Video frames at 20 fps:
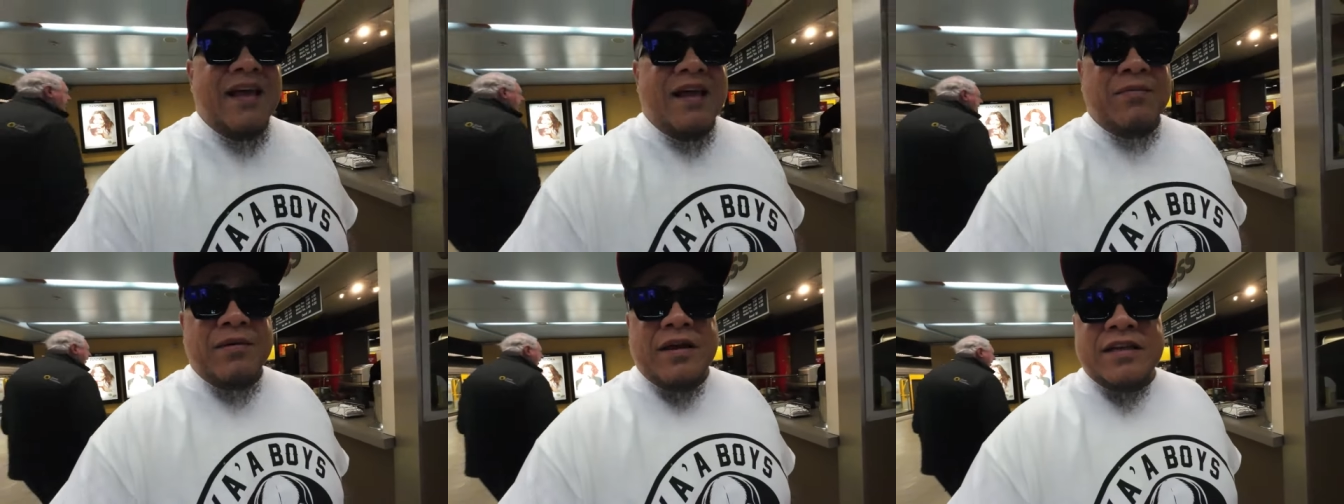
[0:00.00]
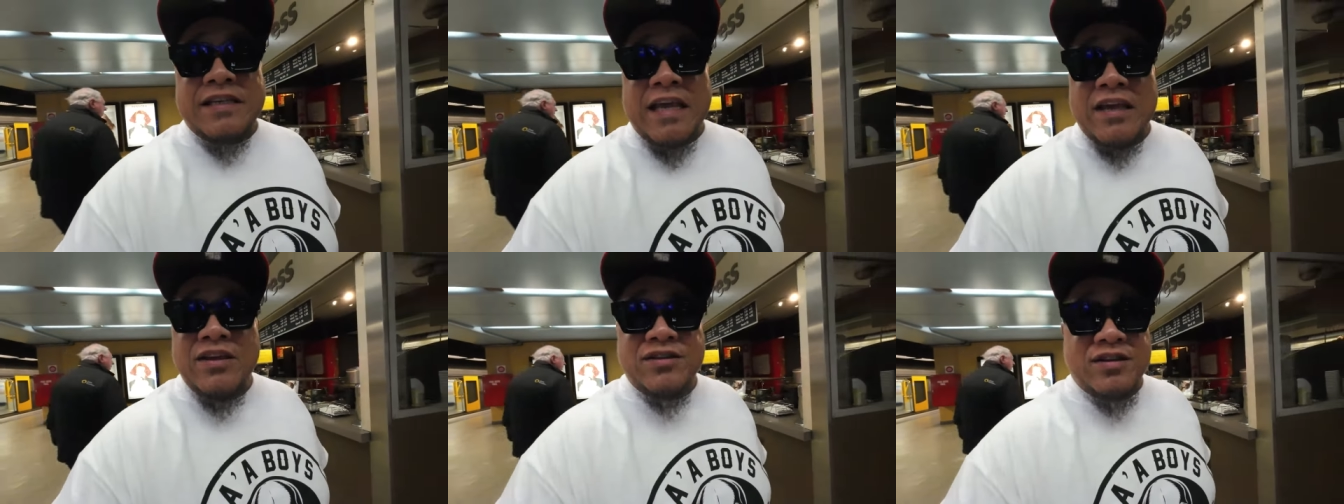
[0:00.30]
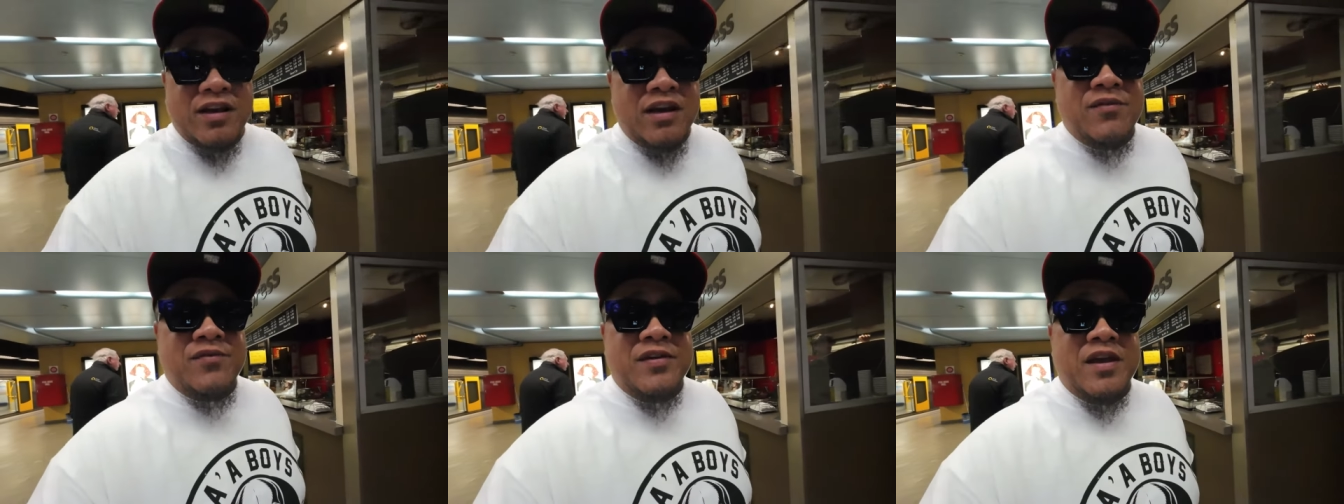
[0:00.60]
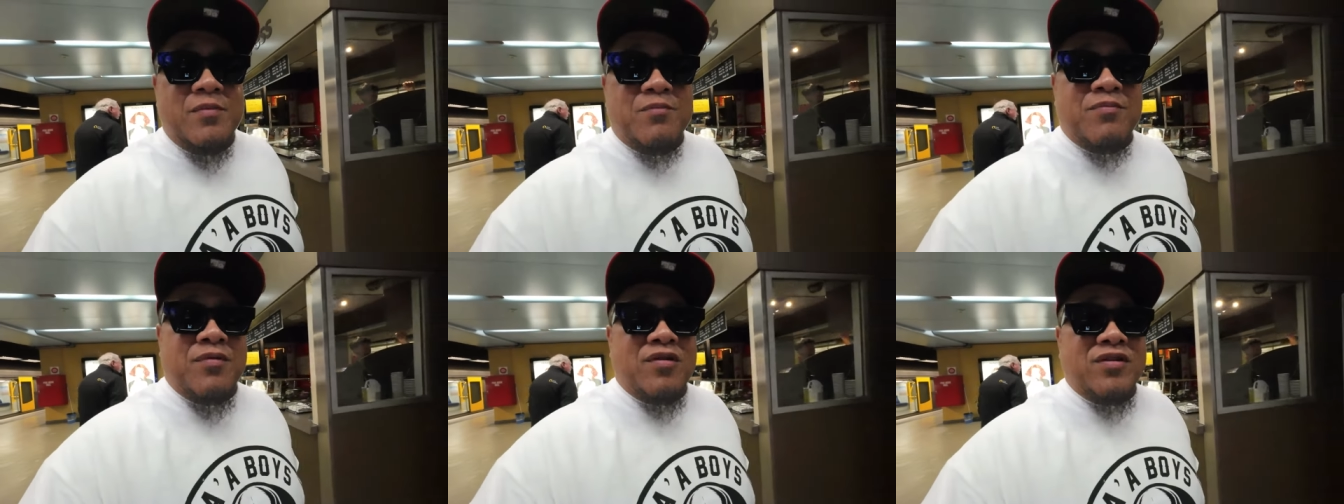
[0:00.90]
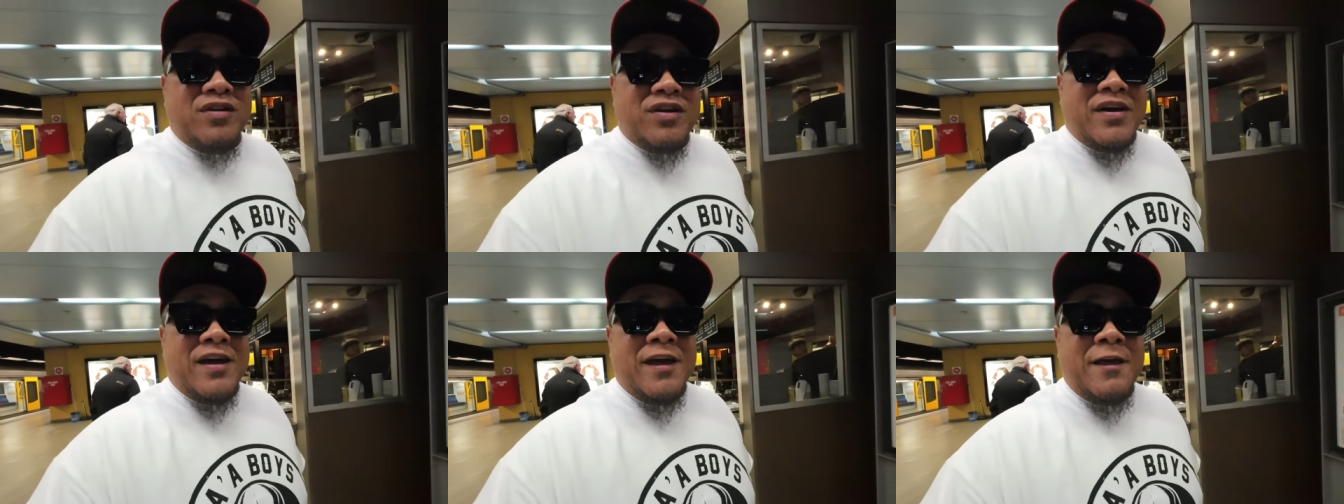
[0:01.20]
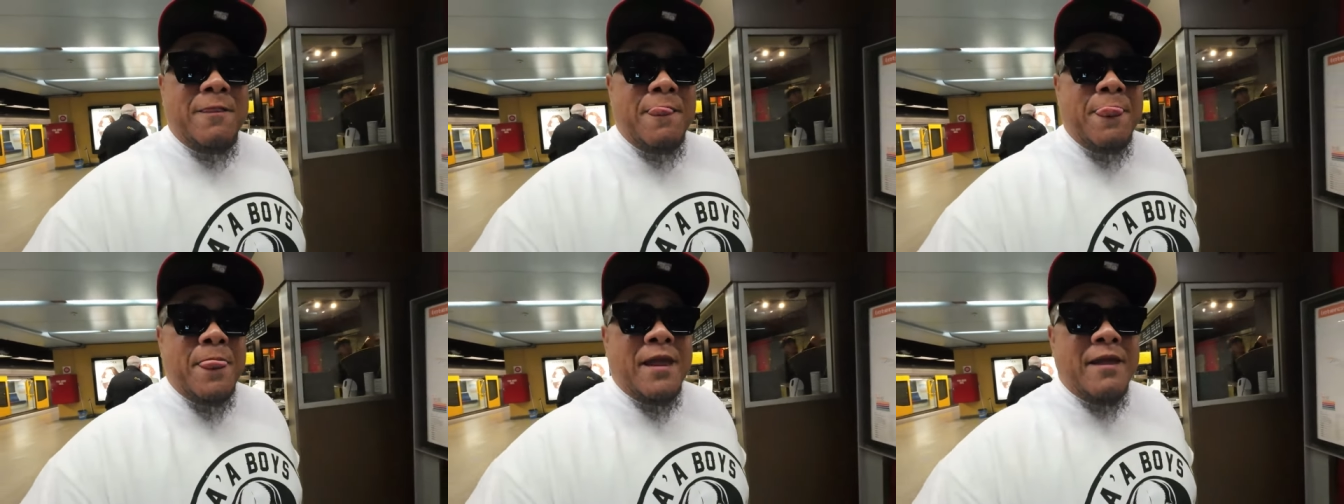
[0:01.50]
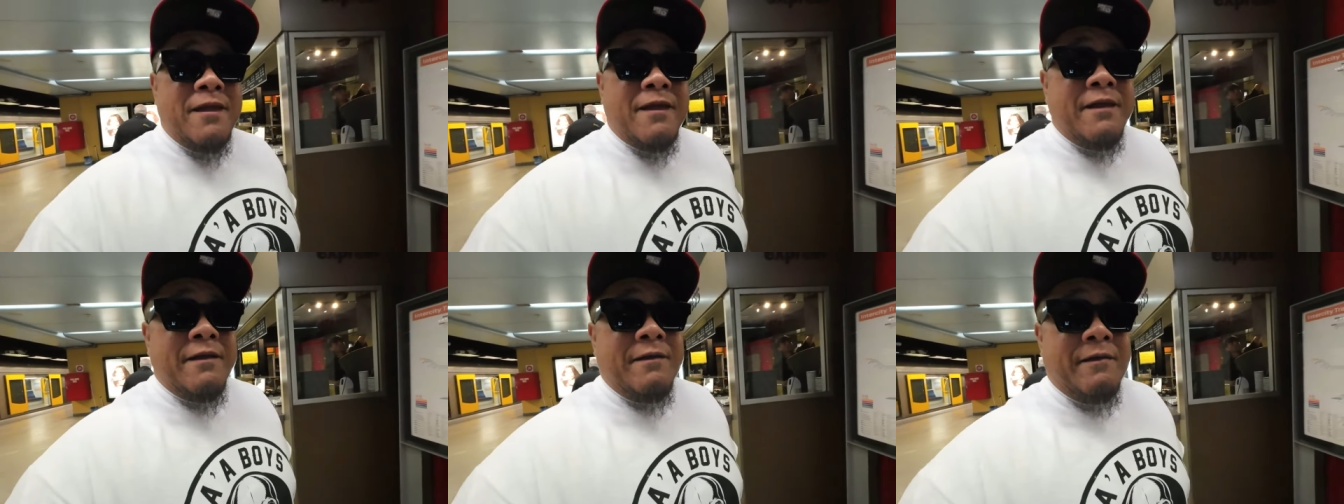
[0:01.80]
because I used to live here in Bondi
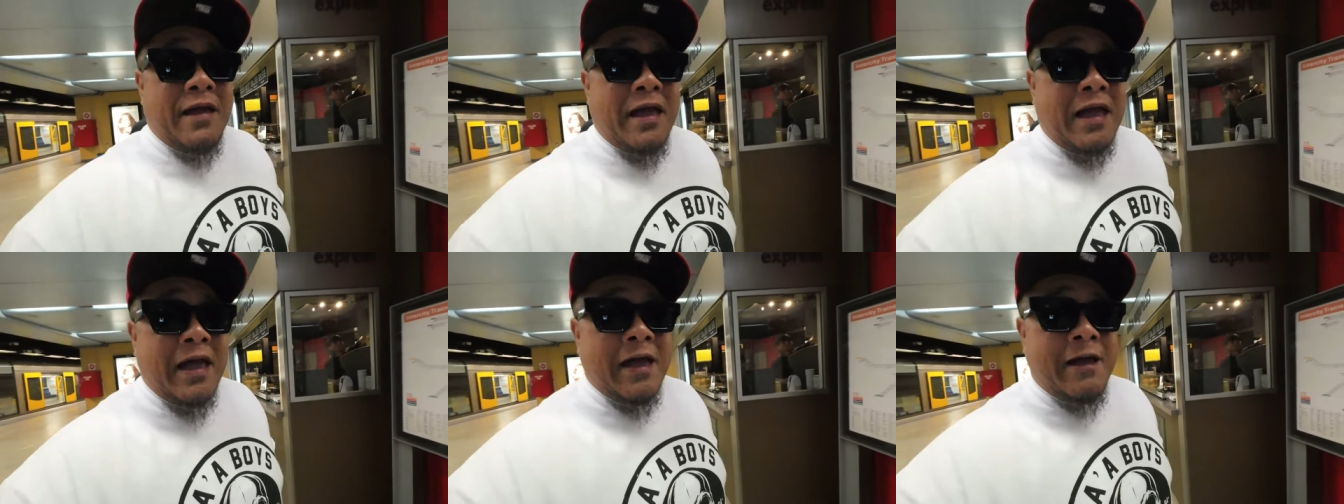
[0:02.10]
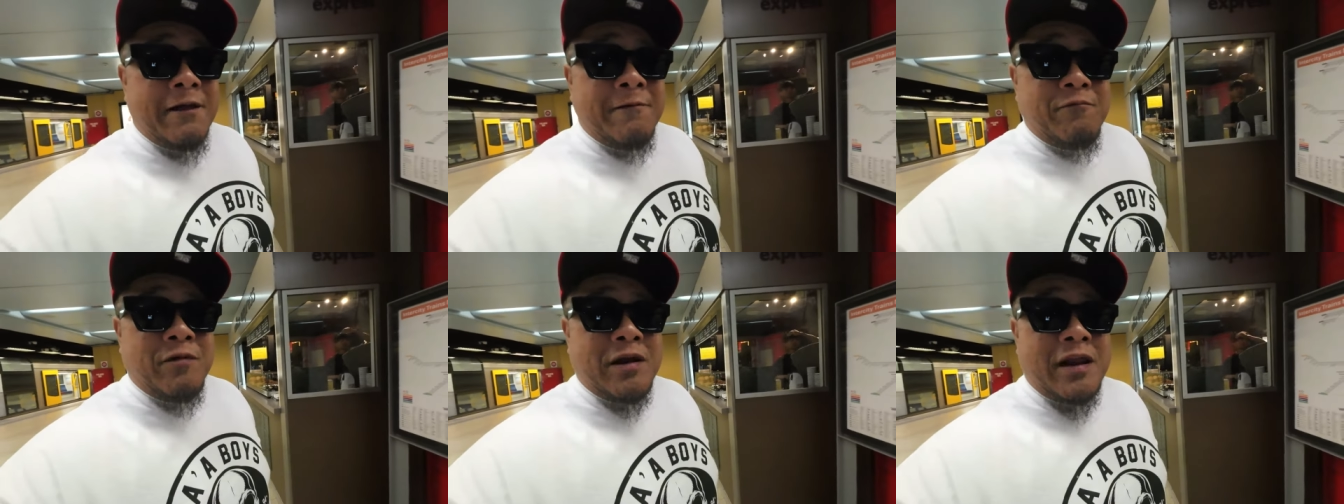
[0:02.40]
um,